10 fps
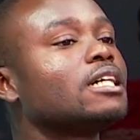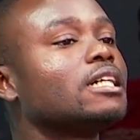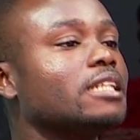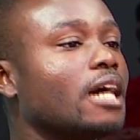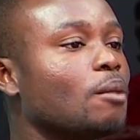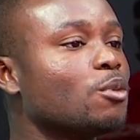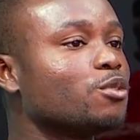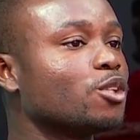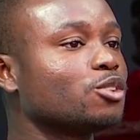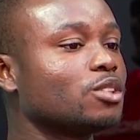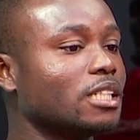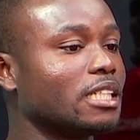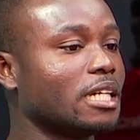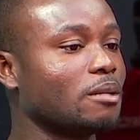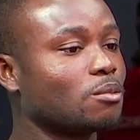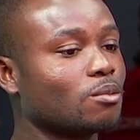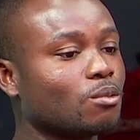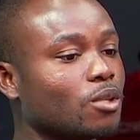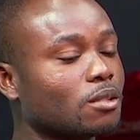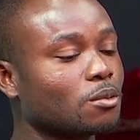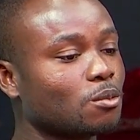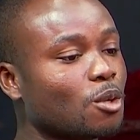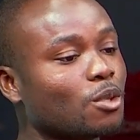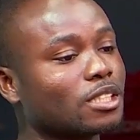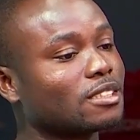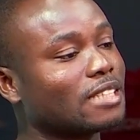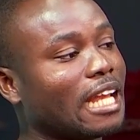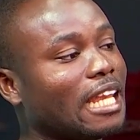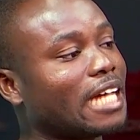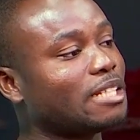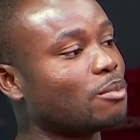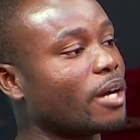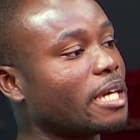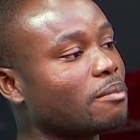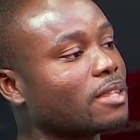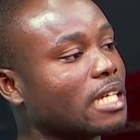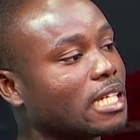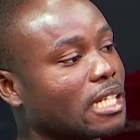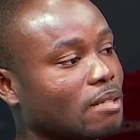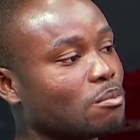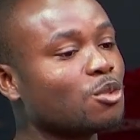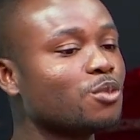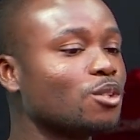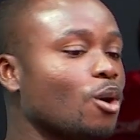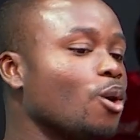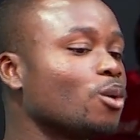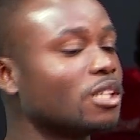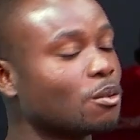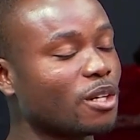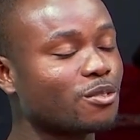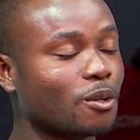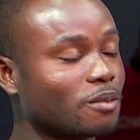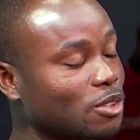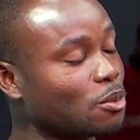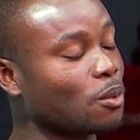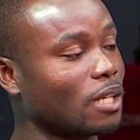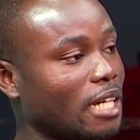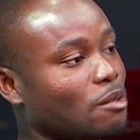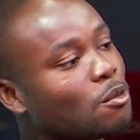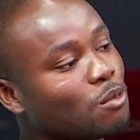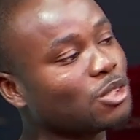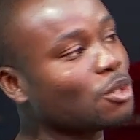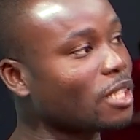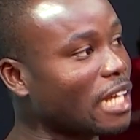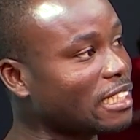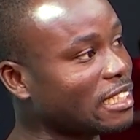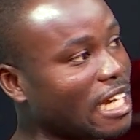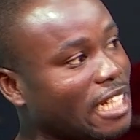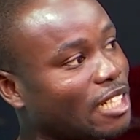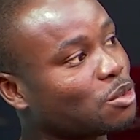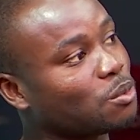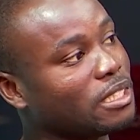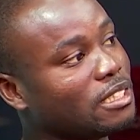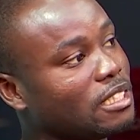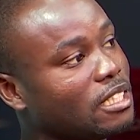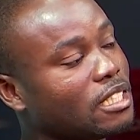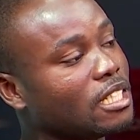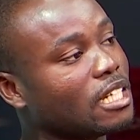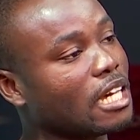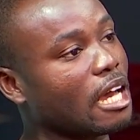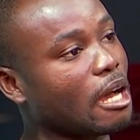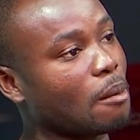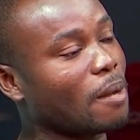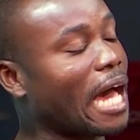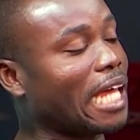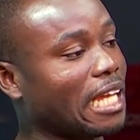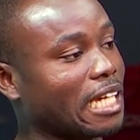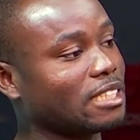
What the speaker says: Now, moving on to the game, what was Danlad Ibrahim thinking, moving all the way from his goal line? We saw that in the under-20 highlights.